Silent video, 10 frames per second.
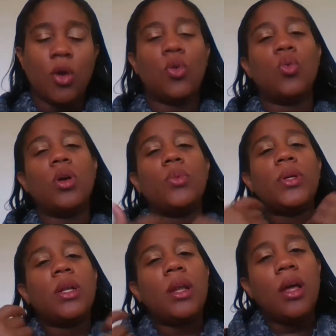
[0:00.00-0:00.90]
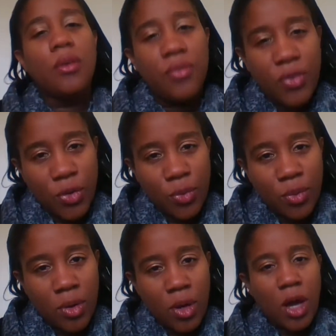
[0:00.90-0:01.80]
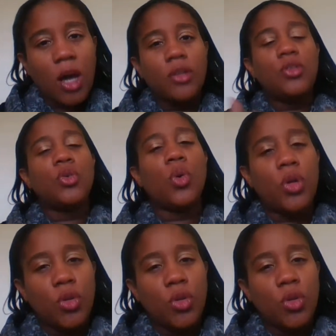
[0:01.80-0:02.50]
Google would love you, adore